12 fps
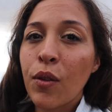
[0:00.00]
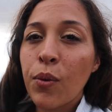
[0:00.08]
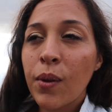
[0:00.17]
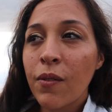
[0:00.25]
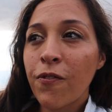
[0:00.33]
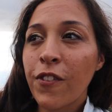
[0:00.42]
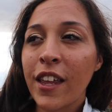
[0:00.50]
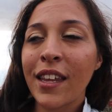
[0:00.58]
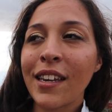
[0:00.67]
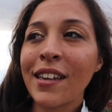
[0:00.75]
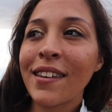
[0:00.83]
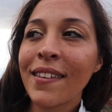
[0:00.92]
you can fit
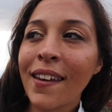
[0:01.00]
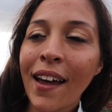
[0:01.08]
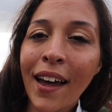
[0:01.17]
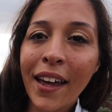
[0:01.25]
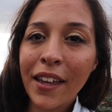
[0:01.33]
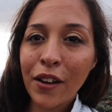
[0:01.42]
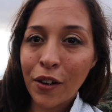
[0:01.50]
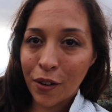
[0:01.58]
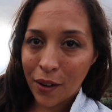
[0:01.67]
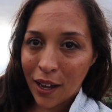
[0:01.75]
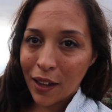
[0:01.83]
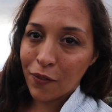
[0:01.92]
an
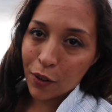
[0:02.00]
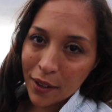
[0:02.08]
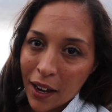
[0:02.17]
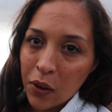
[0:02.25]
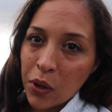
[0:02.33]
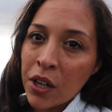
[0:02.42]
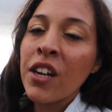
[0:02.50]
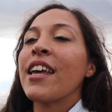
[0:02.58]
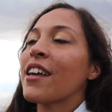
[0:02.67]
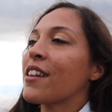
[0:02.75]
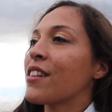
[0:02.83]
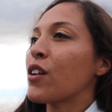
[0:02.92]
entire Eiffel Tower.
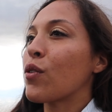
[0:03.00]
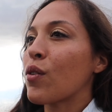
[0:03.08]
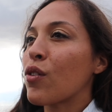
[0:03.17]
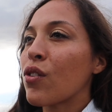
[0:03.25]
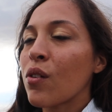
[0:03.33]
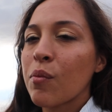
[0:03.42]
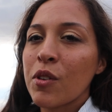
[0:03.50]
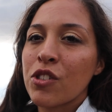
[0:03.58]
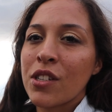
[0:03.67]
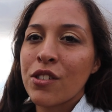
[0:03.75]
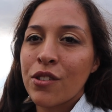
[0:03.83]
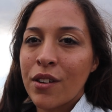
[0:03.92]
And there's so
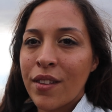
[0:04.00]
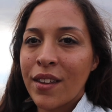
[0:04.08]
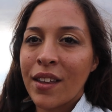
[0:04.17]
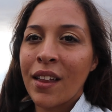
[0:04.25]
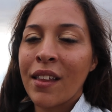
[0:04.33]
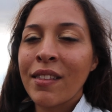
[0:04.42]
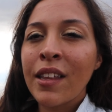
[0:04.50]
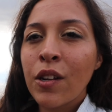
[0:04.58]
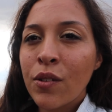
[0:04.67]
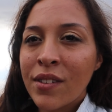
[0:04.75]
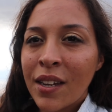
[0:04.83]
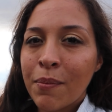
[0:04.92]
much interesting
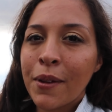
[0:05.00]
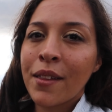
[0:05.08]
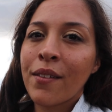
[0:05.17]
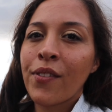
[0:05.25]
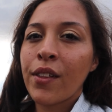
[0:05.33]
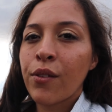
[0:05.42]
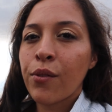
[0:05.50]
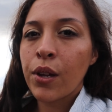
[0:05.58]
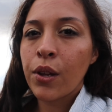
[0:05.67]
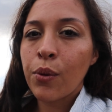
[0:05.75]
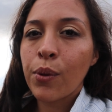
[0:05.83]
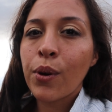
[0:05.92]
little tidbits of history
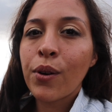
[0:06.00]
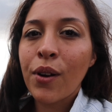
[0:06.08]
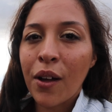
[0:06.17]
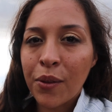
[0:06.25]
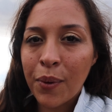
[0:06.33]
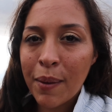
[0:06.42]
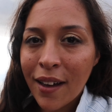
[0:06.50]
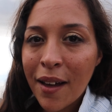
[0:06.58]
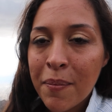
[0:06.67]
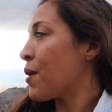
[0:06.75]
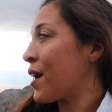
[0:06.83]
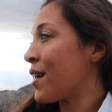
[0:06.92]
you learn on the way
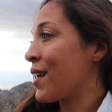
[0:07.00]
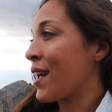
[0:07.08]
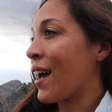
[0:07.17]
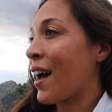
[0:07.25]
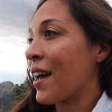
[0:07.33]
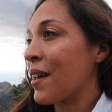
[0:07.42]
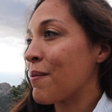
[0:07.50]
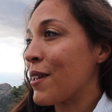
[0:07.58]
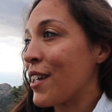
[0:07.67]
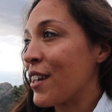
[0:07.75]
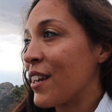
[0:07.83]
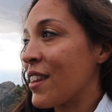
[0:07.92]
up. But I
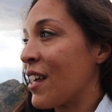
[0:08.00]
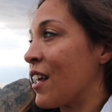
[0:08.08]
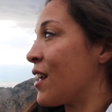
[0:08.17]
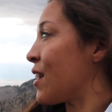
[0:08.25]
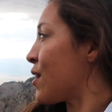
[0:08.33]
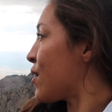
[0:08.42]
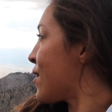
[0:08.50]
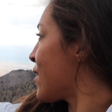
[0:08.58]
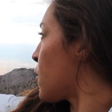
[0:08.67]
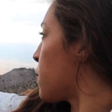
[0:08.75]
mean, it is so